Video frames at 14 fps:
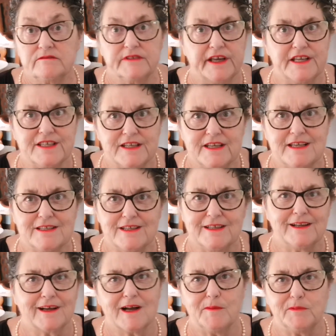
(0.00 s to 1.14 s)
nice and easy
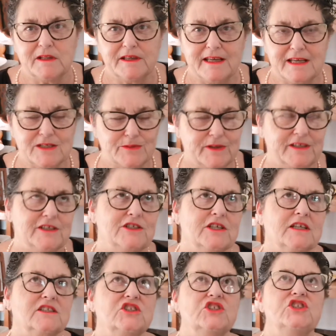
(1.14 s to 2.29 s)
in a couple of days when you
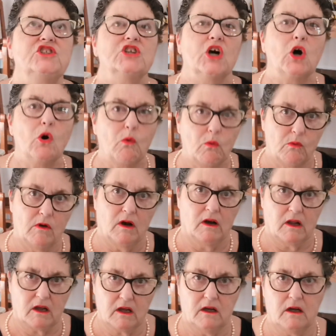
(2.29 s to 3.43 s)
just don't want
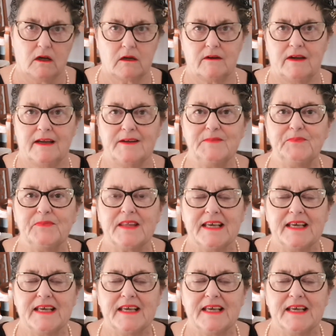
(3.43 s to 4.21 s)
to cook, right?